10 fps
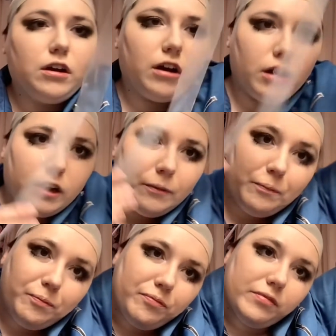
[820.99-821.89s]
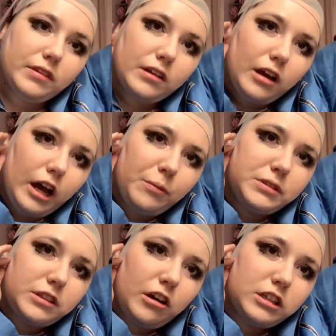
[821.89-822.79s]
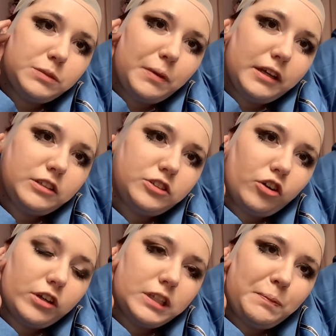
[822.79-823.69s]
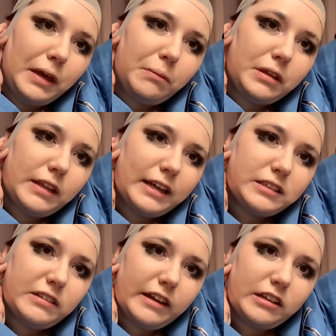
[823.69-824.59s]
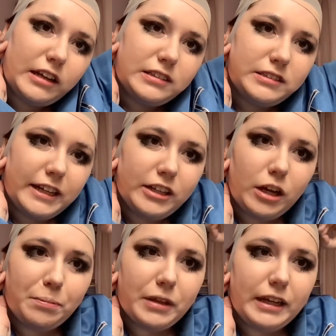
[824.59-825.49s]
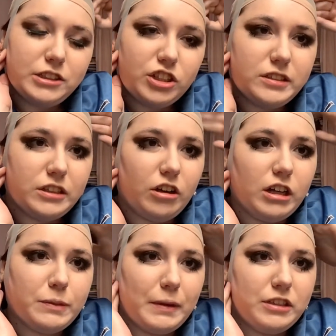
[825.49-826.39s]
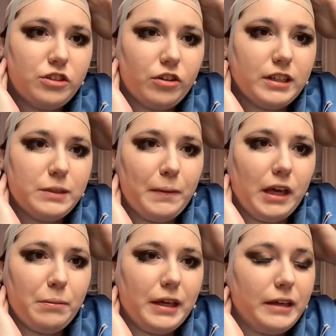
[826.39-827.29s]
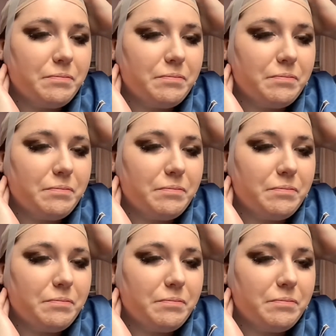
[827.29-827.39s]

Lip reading: I was cosplaying Circus Baby last night. I stayed up late just to cosplay Circus Baby